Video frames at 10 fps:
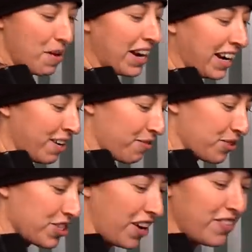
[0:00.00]
making it
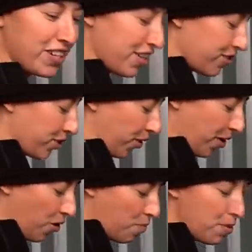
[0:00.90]
for seven years, so I
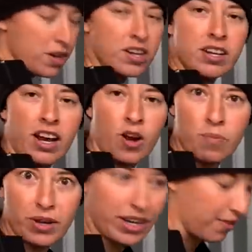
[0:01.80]
hope I hope
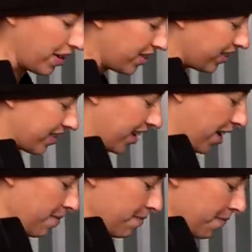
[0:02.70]
we get it right this
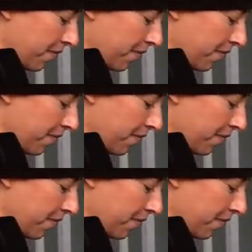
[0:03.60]
time.